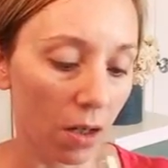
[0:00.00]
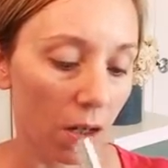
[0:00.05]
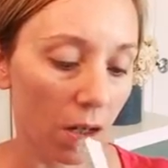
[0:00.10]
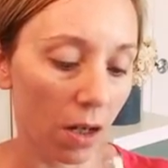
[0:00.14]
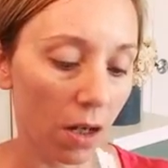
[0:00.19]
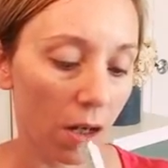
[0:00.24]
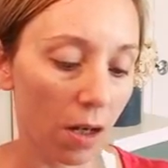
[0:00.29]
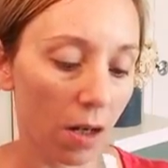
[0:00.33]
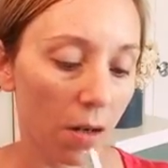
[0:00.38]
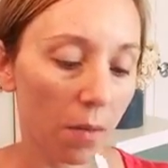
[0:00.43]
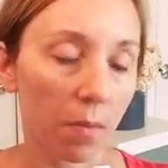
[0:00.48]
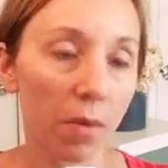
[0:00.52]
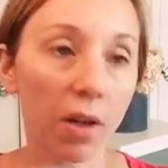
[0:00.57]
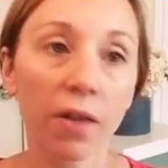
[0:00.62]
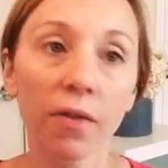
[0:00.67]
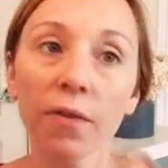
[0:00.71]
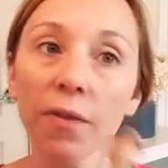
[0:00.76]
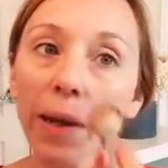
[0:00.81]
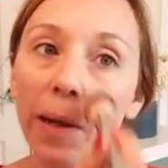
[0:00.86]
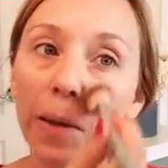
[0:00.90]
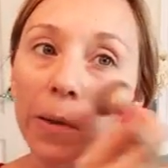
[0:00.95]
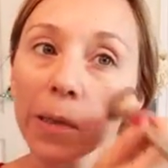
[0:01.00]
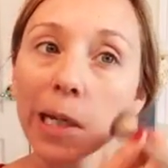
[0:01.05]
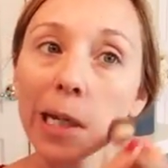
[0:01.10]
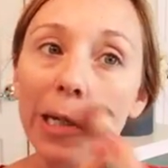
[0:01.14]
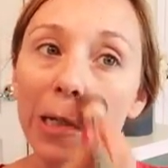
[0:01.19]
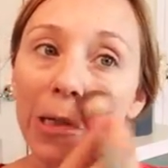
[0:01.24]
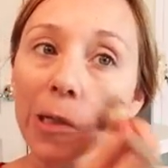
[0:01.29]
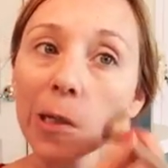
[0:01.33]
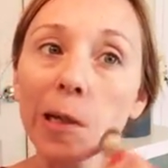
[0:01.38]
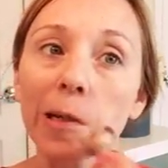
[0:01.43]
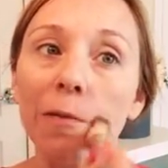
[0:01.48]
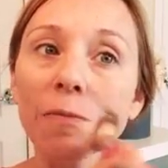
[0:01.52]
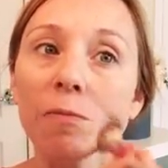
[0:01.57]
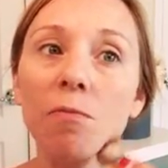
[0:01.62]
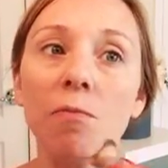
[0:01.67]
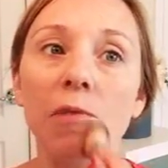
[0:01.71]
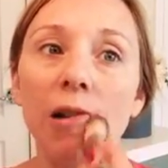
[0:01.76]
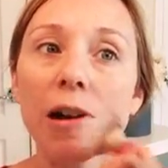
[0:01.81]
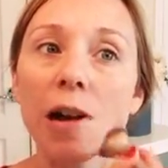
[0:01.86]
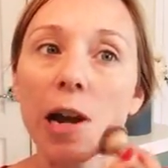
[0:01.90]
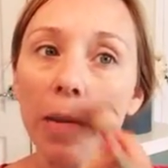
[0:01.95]
of foundation.
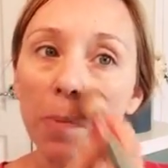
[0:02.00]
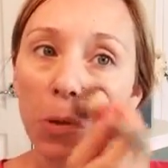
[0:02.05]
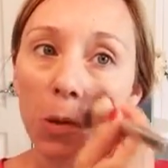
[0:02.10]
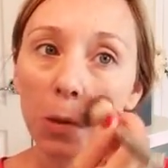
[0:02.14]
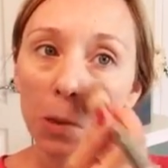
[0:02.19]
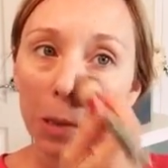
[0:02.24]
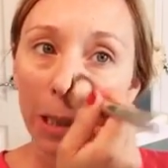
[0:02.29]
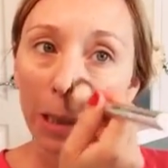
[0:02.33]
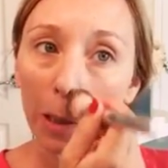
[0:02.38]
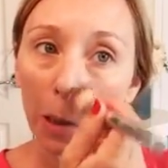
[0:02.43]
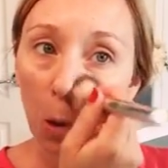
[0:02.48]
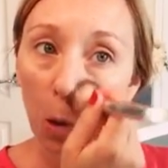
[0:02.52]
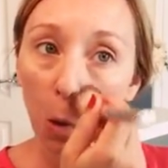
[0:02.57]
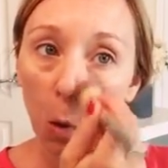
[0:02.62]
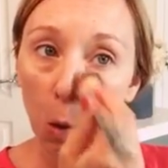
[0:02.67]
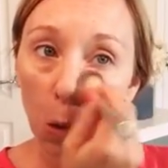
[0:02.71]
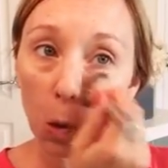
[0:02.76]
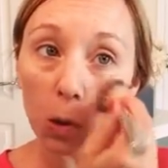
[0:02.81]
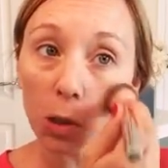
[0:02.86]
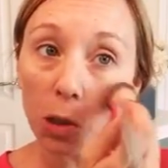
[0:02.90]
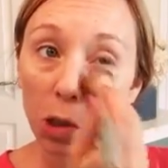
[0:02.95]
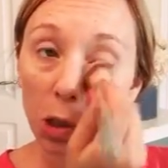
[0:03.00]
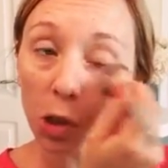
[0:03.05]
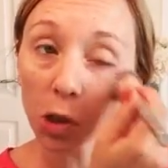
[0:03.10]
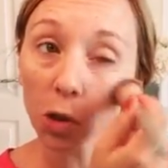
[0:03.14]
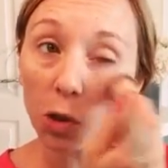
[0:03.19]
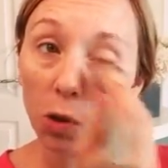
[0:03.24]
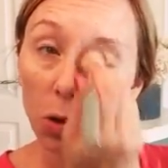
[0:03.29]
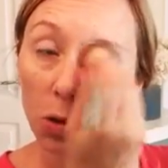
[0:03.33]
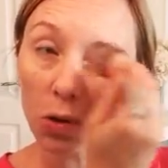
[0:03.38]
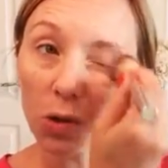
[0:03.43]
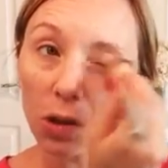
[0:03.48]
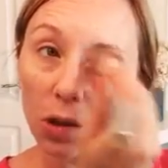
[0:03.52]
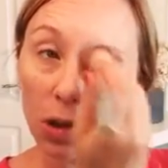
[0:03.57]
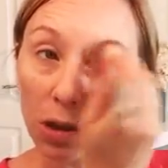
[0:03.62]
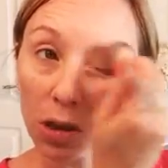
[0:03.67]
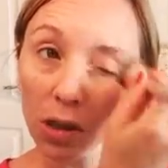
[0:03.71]
I'm using Cool 2.